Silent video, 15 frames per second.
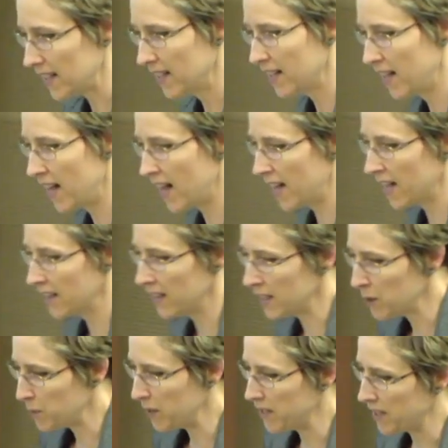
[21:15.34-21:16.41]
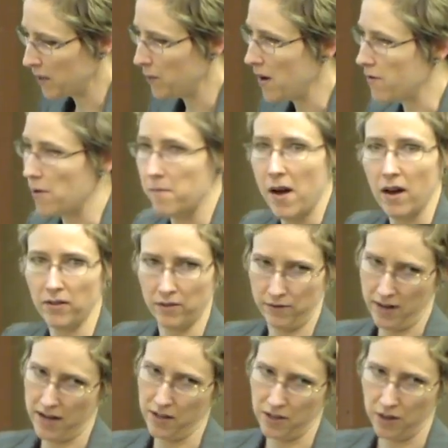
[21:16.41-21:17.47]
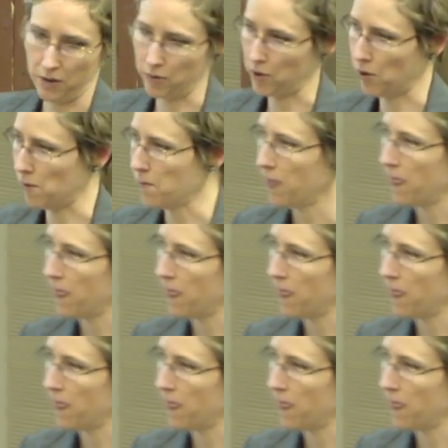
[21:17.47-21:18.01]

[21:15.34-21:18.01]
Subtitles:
let's pretend we have a mountain range in the room.